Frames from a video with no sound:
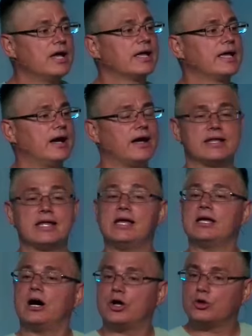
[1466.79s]
God,
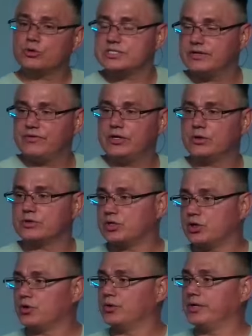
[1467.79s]
hundreds of years
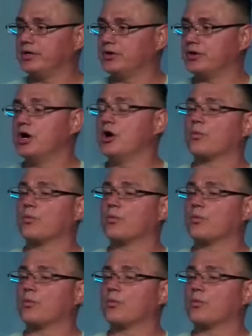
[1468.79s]
earlier,